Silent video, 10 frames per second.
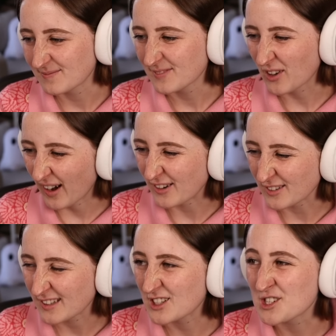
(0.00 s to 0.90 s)
gross
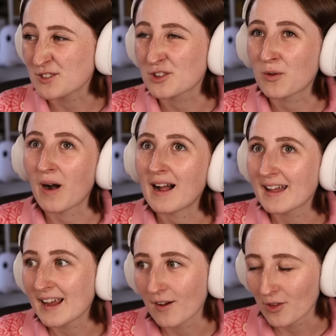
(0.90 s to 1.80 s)
and she was
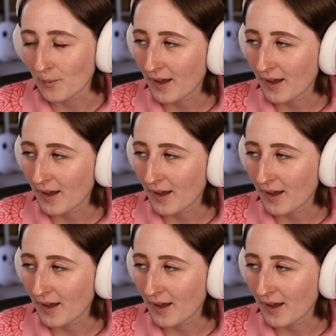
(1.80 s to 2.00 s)
crying on the way